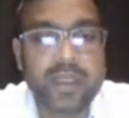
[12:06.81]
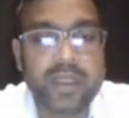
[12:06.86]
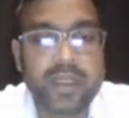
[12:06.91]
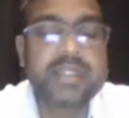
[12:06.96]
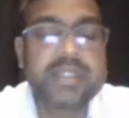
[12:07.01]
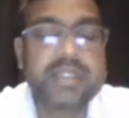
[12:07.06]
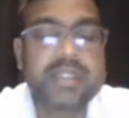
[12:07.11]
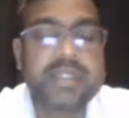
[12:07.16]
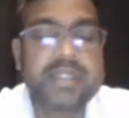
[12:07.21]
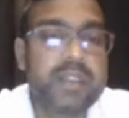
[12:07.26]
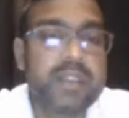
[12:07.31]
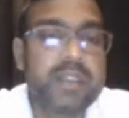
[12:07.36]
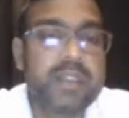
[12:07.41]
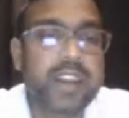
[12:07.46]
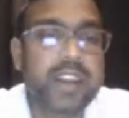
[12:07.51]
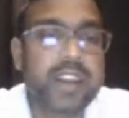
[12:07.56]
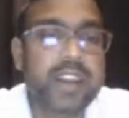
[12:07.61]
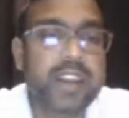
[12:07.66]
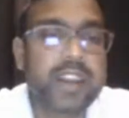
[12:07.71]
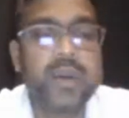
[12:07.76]
Example,
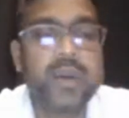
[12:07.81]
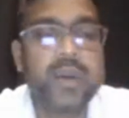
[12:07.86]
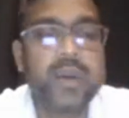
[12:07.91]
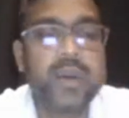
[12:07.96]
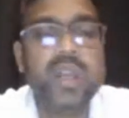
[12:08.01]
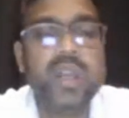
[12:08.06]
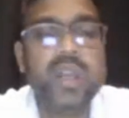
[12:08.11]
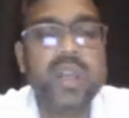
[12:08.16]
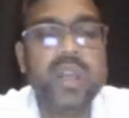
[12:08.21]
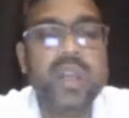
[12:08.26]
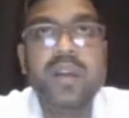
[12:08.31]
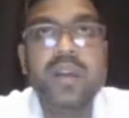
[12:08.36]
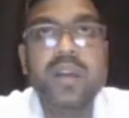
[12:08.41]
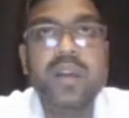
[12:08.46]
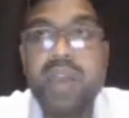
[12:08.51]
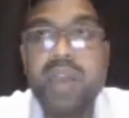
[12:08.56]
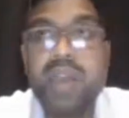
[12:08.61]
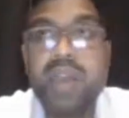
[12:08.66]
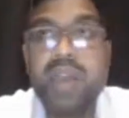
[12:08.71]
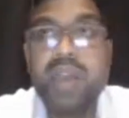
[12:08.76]
if I tell you,
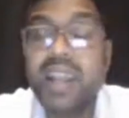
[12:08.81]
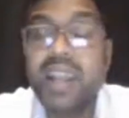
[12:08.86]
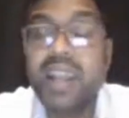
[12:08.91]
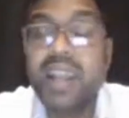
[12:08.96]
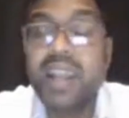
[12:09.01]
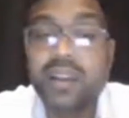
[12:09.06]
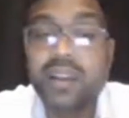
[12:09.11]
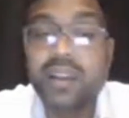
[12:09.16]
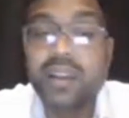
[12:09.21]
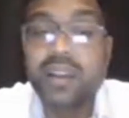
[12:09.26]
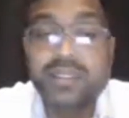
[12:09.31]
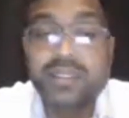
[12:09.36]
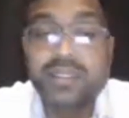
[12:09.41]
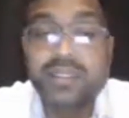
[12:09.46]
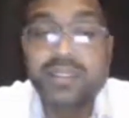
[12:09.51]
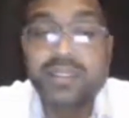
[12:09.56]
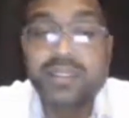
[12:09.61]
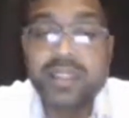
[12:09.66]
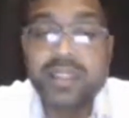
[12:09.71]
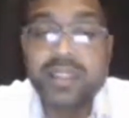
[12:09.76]
bank
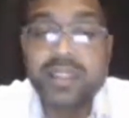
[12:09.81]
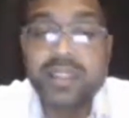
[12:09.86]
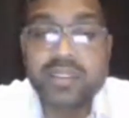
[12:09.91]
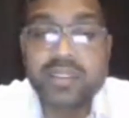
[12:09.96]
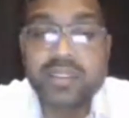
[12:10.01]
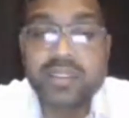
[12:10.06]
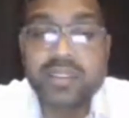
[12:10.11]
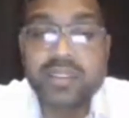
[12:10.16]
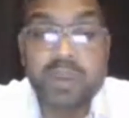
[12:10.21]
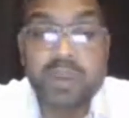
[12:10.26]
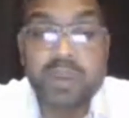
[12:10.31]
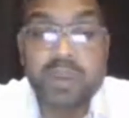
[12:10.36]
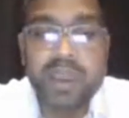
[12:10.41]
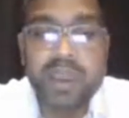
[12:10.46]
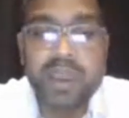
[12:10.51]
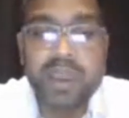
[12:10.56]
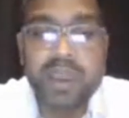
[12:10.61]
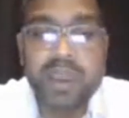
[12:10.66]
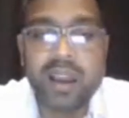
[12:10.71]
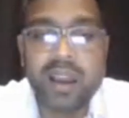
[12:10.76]
reconciliations you
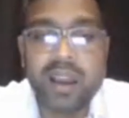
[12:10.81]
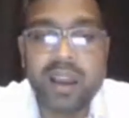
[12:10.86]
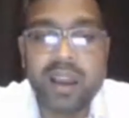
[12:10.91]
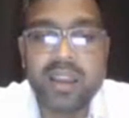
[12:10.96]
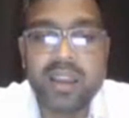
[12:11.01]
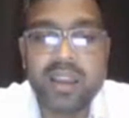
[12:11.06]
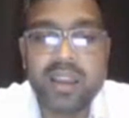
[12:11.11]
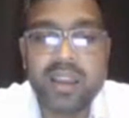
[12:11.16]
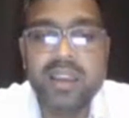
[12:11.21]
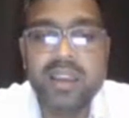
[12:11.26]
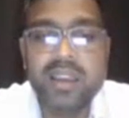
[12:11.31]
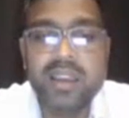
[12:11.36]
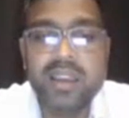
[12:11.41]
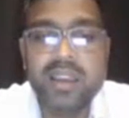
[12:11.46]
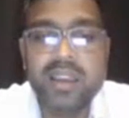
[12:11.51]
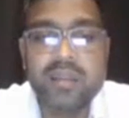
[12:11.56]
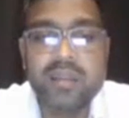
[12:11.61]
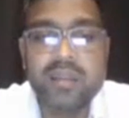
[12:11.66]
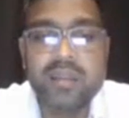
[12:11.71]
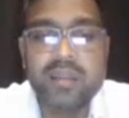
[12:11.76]
prepare. Here,
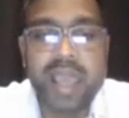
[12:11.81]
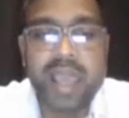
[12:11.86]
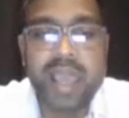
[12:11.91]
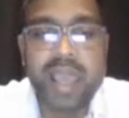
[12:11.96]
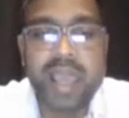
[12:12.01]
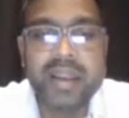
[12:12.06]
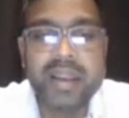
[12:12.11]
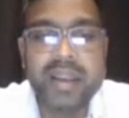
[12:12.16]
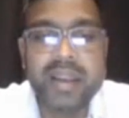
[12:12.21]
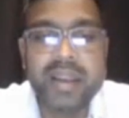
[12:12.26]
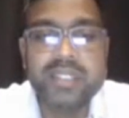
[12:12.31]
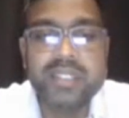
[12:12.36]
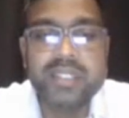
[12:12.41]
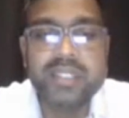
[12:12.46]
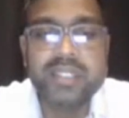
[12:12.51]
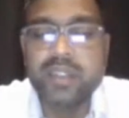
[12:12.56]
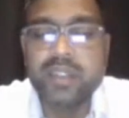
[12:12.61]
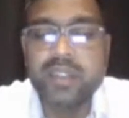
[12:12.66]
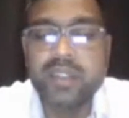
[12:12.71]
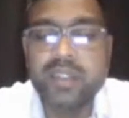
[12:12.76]
bank
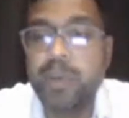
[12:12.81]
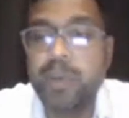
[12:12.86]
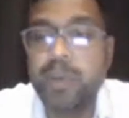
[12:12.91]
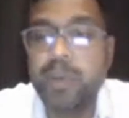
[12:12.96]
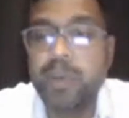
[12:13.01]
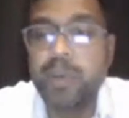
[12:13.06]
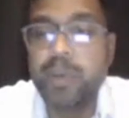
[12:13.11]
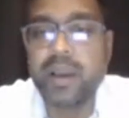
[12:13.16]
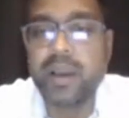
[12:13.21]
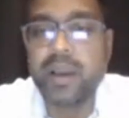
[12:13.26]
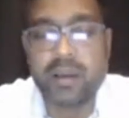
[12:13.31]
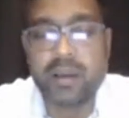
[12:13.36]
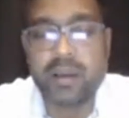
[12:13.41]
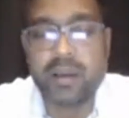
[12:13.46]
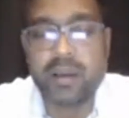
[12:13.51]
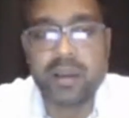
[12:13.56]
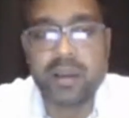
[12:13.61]
reconciliation you prepare.